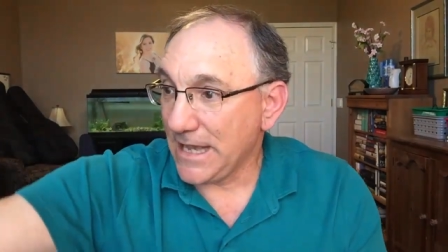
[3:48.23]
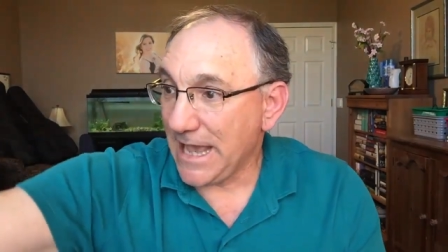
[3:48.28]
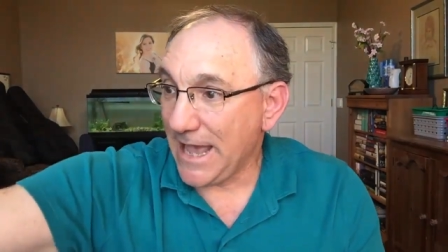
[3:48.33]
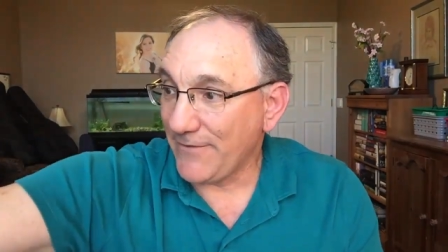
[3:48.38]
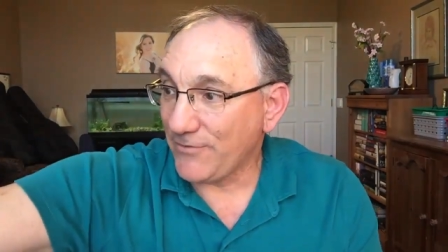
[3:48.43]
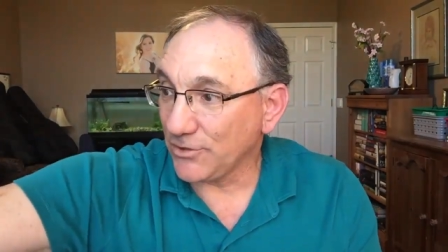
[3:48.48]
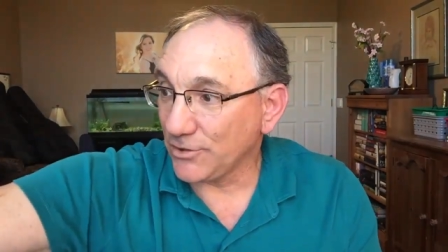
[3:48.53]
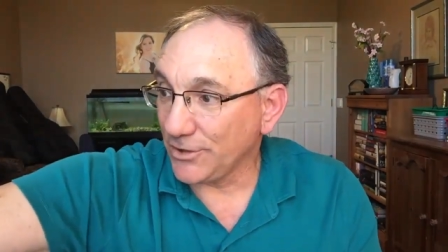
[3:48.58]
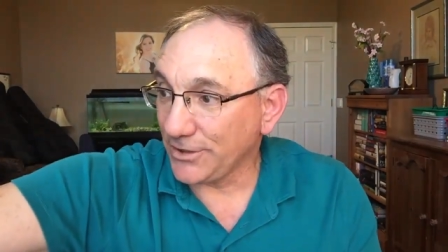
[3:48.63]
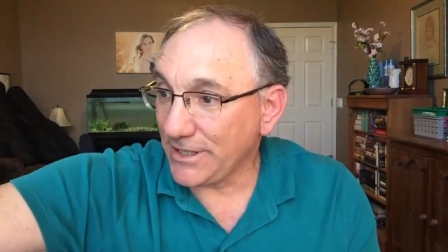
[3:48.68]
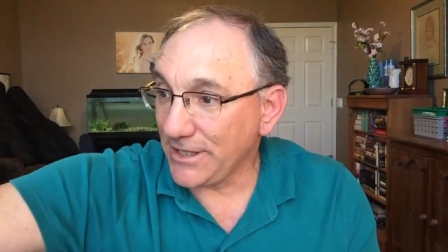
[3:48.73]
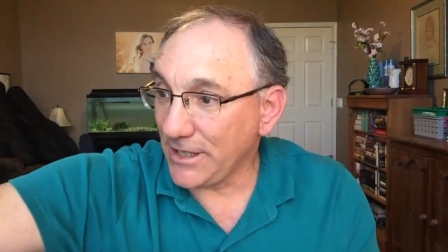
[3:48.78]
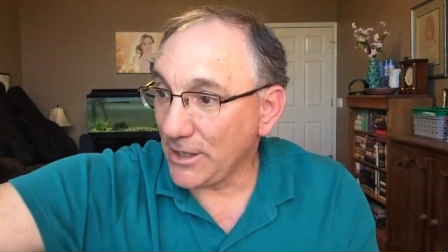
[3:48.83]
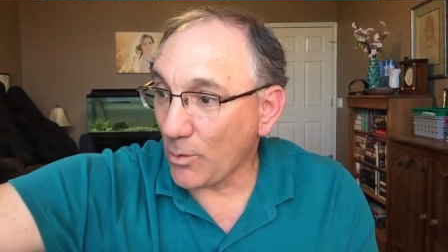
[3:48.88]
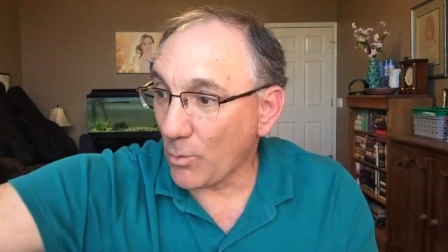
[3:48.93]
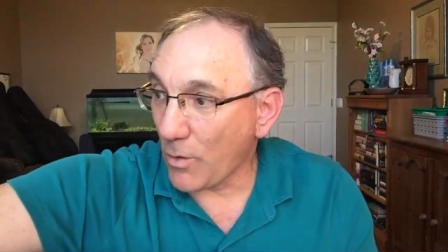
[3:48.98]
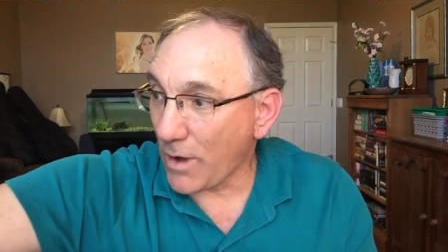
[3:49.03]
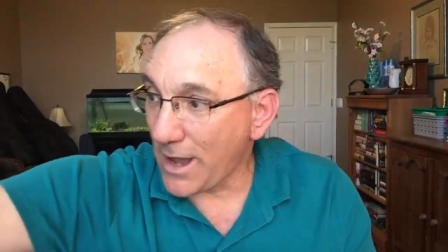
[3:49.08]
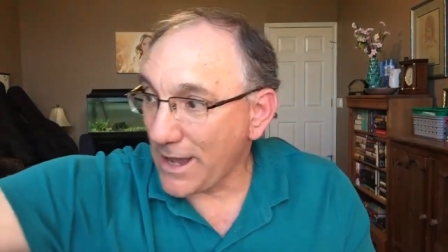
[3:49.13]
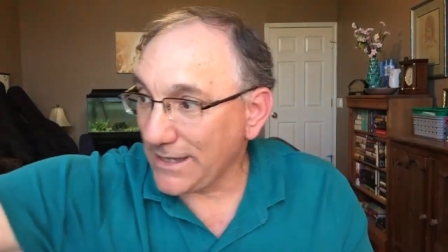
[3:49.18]
If you're looking
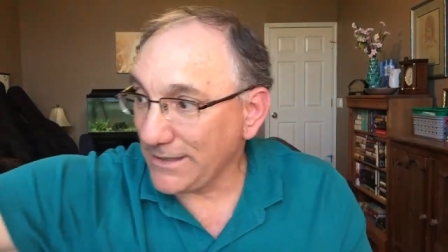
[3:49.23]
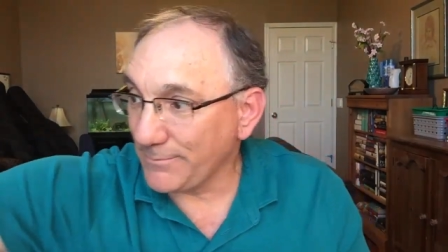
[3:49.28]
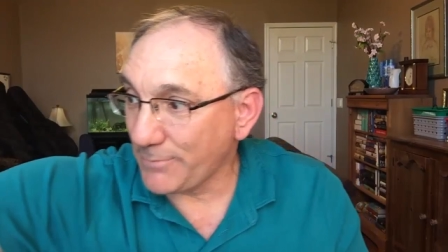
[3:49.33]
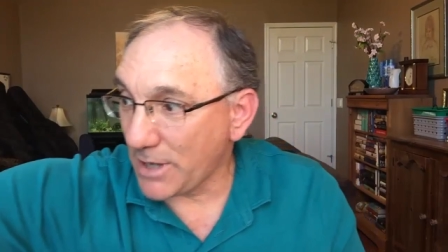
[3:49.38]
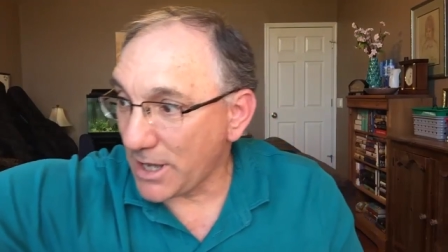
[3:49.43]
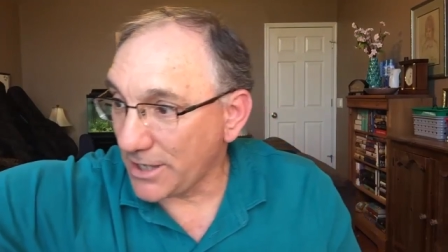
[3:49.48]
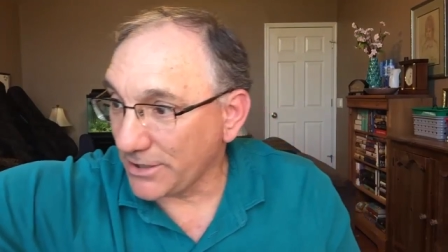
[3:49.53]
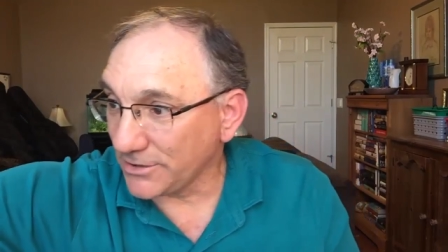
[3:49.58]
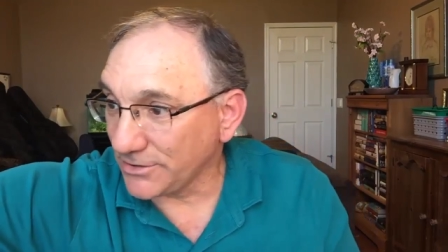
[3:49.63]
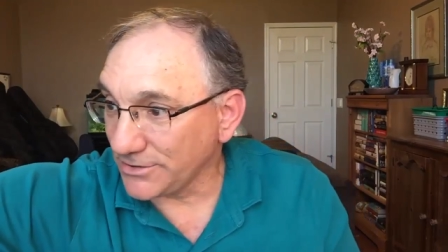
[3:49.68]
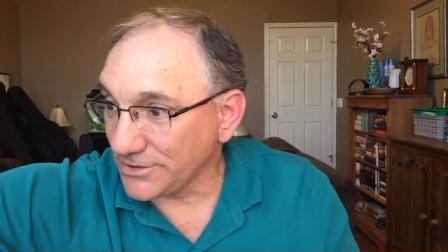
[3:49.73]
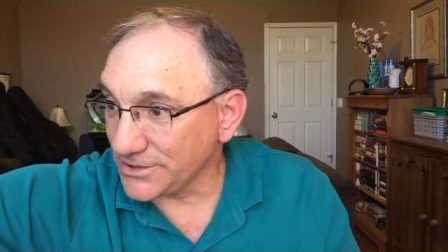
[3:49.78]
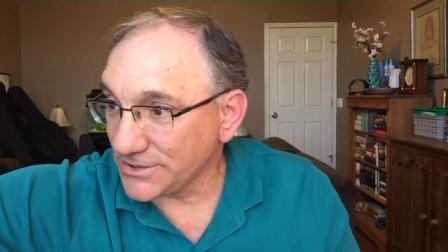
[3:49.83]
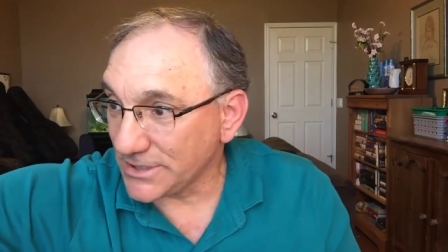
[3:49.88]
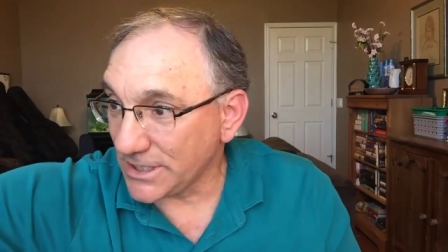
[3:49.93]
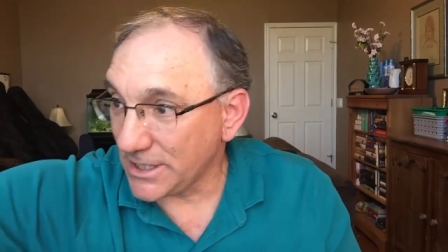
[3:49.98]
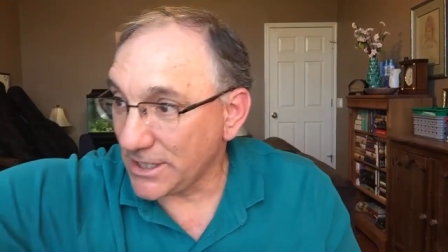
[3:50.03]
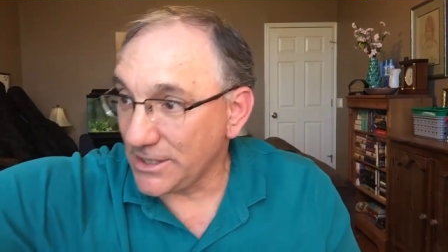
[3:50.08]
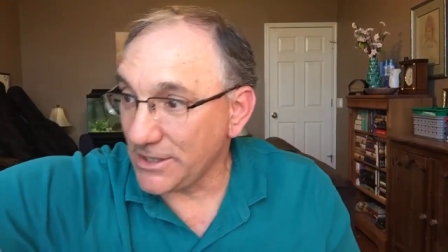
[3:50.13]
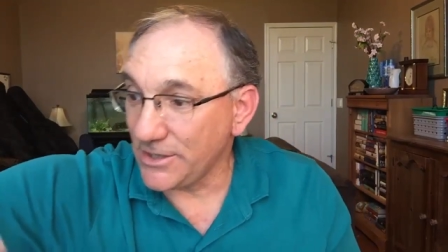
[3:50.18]
at wine
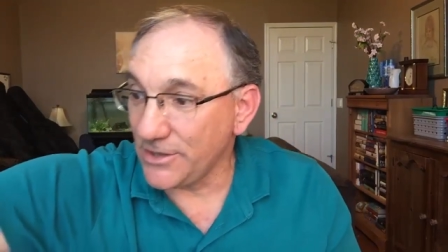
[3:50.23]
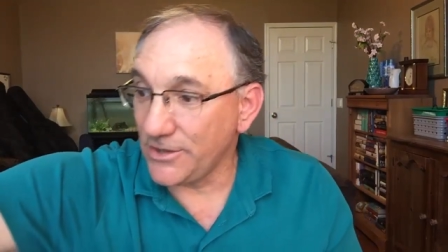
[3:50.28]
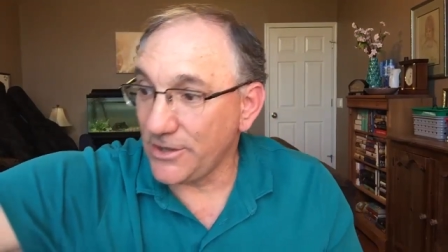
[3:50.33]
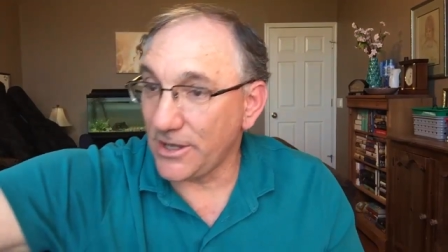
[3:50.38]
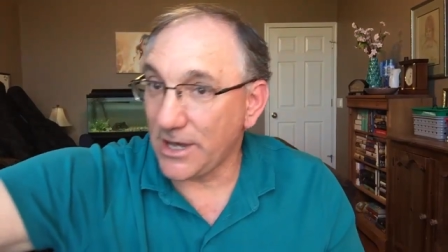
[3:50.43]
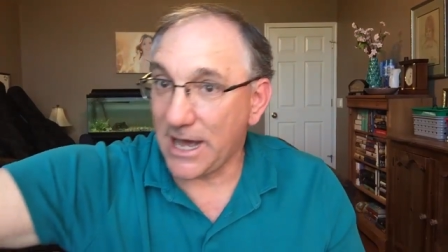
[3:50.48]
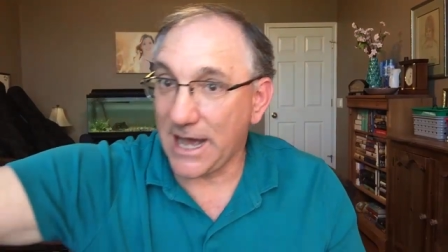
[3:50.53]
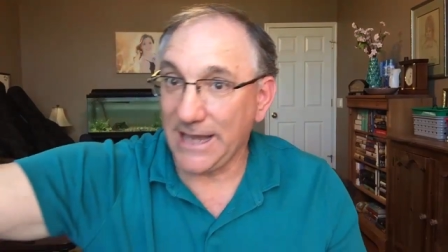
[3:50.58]
bottles, the